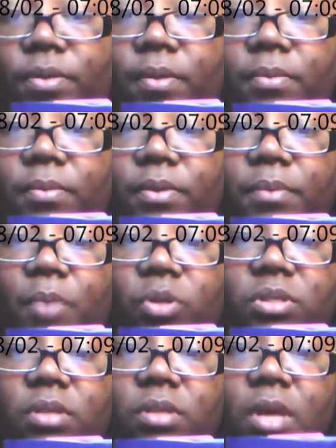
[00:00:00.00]
the
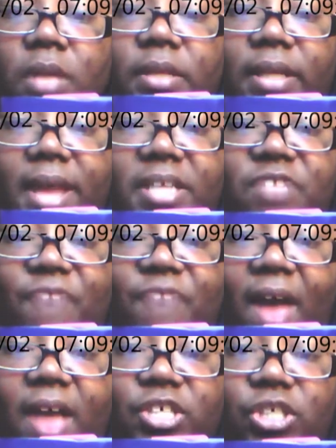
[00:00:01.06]
latest
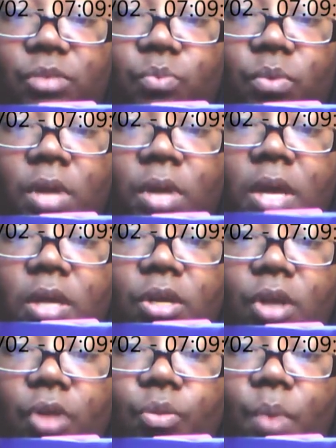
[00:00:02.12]
fashion,
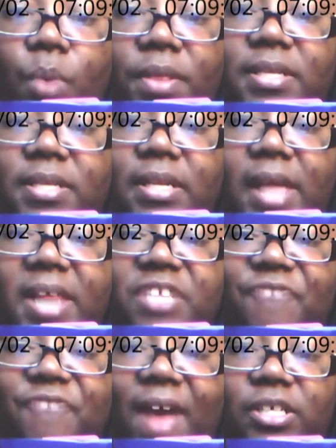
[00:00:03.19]
the one that's in the
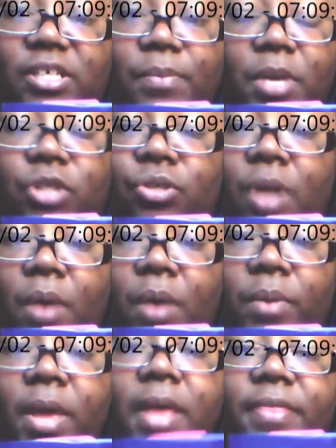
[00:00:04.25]
latest fashion, because you don't.
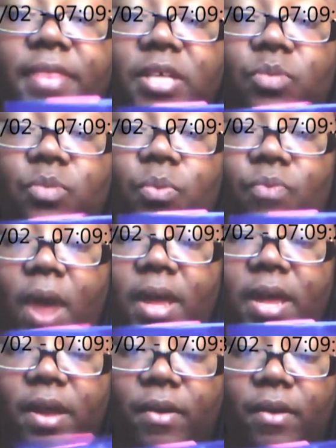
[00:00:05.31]
This one right
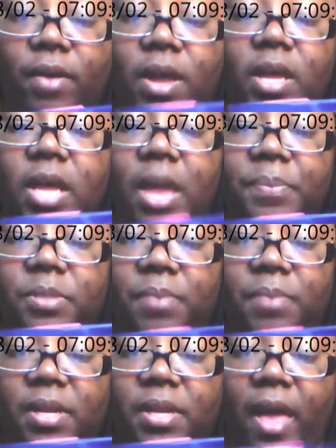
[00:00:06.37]
here keeps
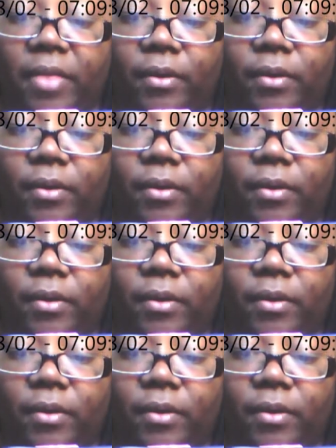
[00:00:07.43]
me together.